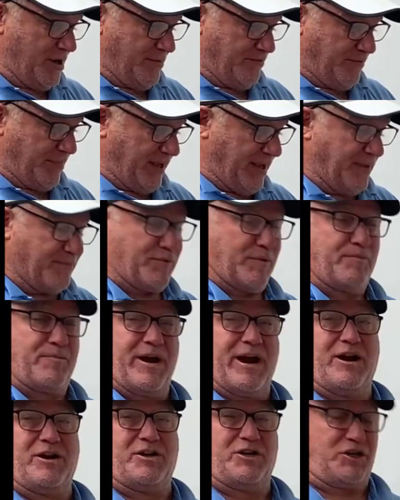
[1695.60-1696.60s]
Be
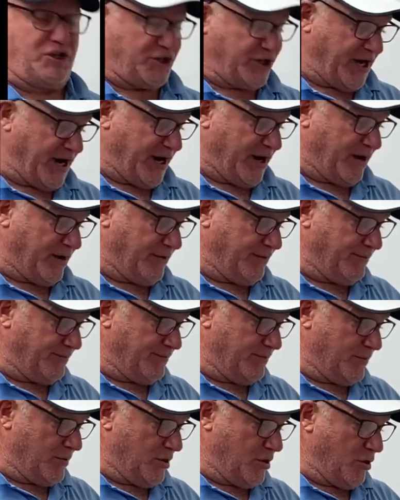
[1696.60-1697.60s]
prepared to share
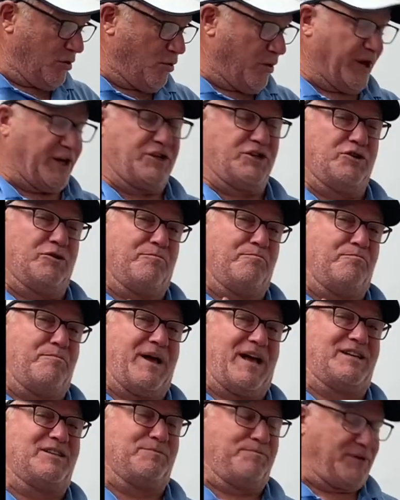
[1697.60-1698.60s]
what is your
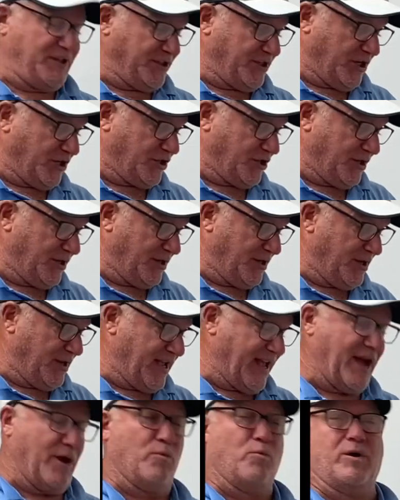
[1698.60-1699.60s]
best position
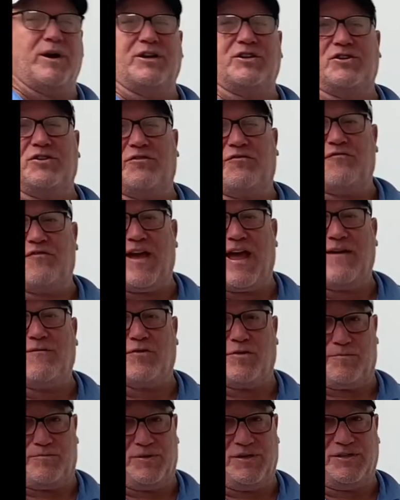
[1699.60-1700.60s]
and what is your
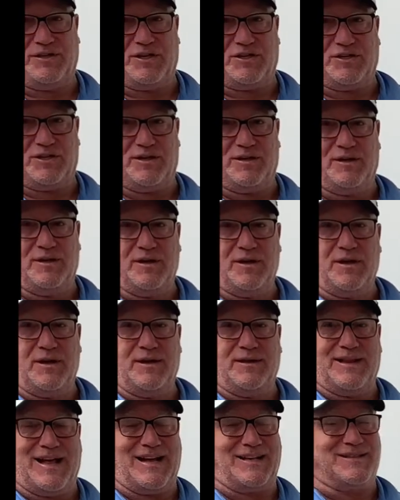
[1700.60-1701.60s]
favorite position.
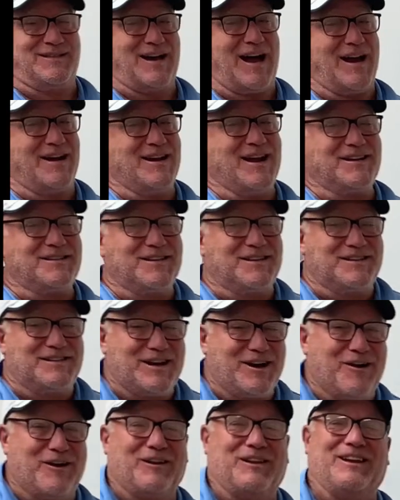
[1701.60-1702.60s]
That's not
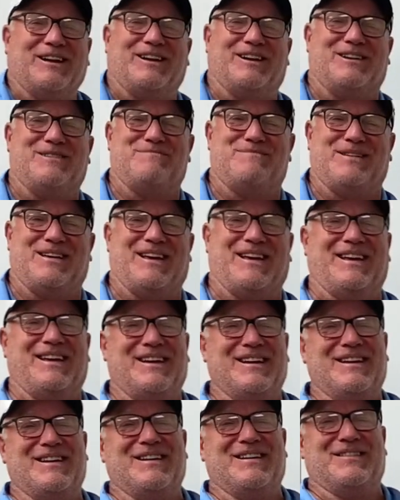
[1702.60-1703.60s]
necessarily going to be
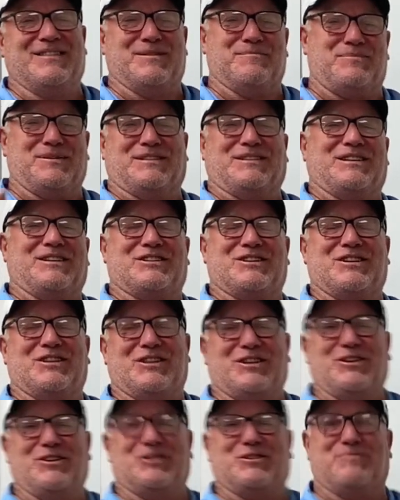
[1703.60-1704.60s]
the position
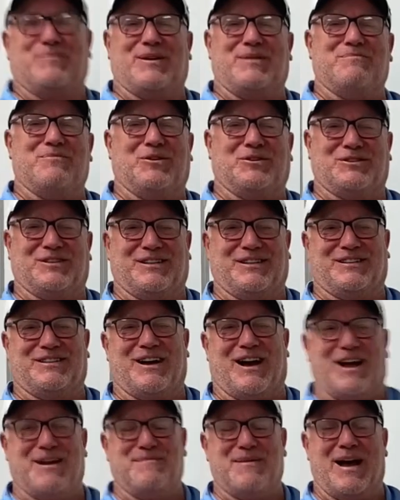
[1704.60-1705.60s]
that you spend most of the
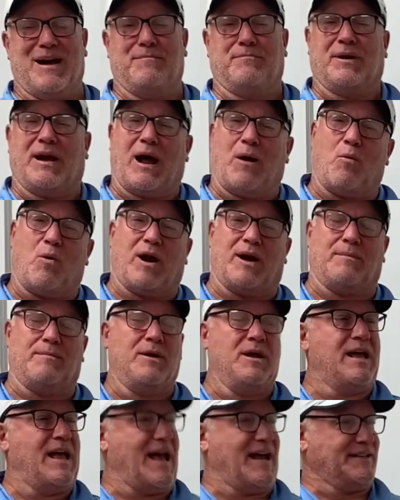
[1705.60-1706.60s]
time at. But I want to,
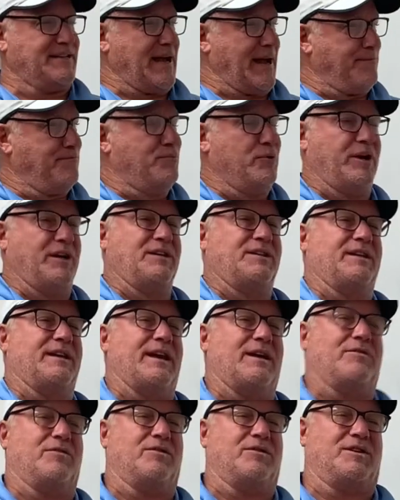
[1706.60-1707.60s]
as I'm putting
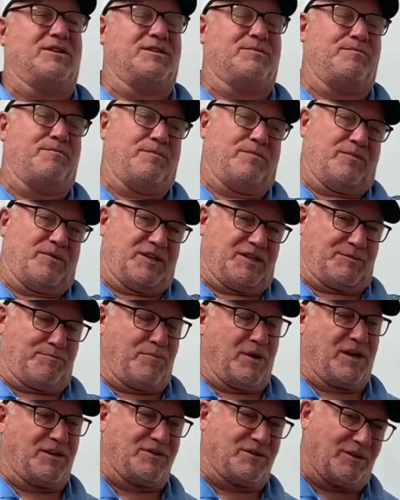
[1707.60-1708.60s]
together this
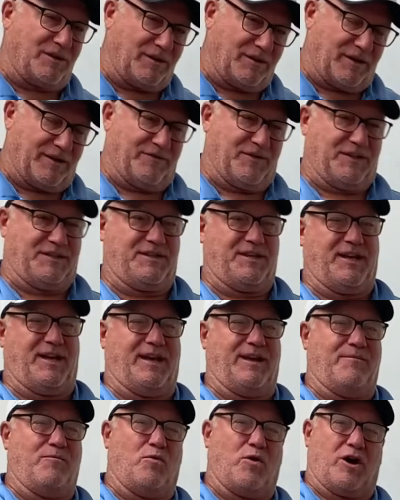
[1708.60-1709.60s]
puzzle of the
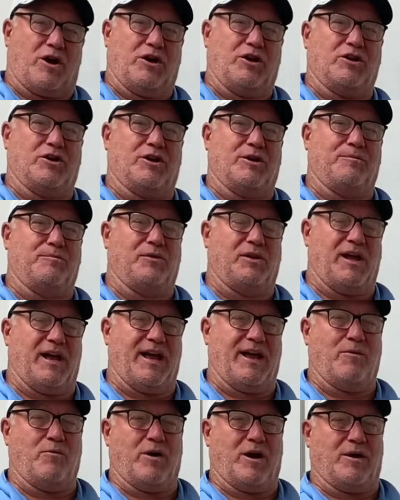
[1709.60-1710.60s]
team, where you're going to
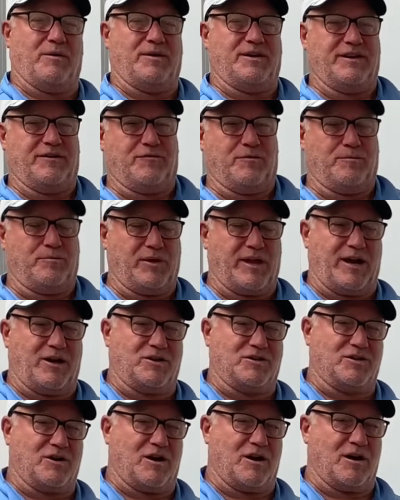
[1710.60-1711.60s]
play, where different
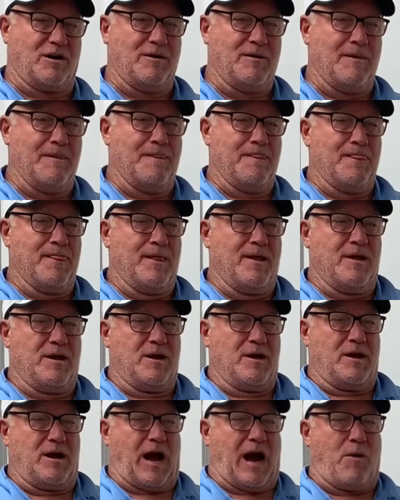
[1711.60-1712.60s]
players are,
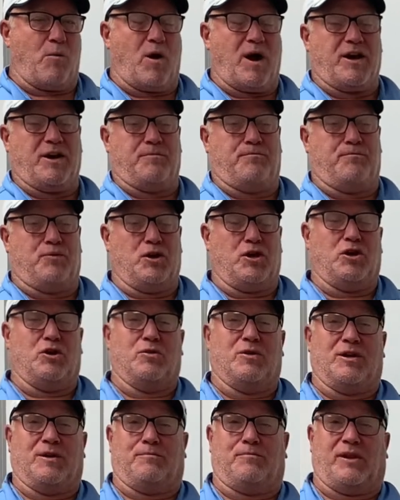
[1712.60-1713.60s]
I want to put you
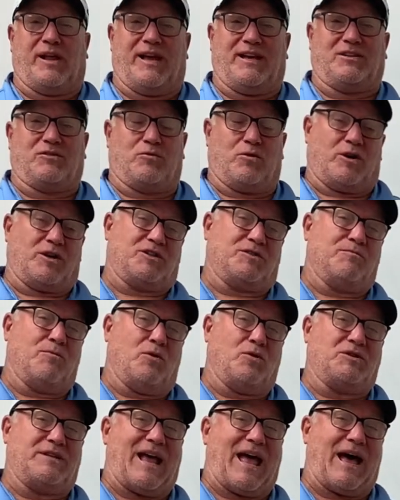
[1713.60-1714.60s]
in a place where it's
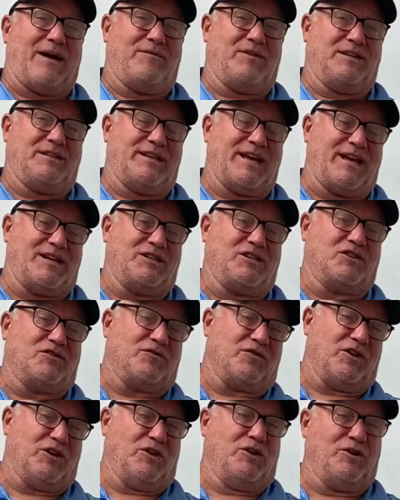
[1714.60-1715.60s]
most advantageous
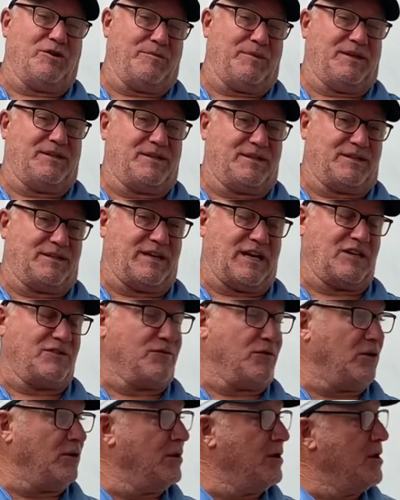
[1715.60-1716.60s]
for you to be
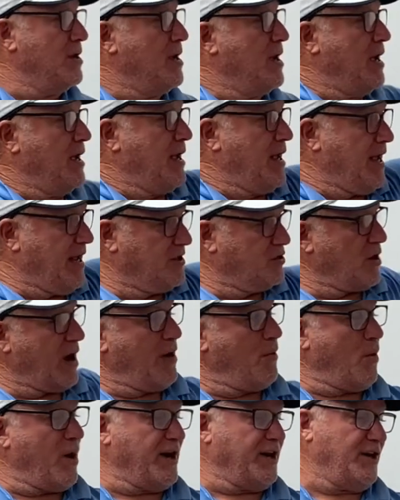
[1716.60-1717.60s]
successful. And so I
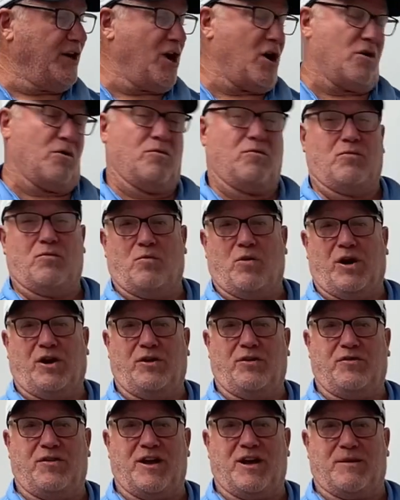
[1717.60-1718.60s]
want to know, what do you
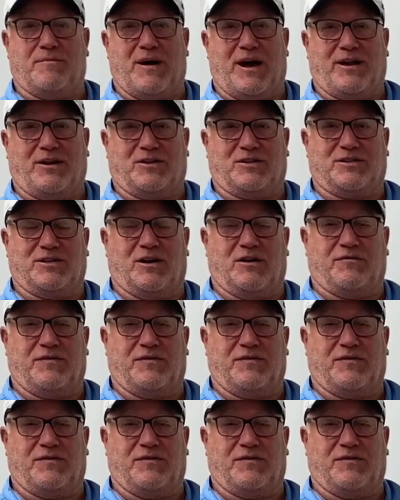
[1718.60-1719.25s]
think about yourself?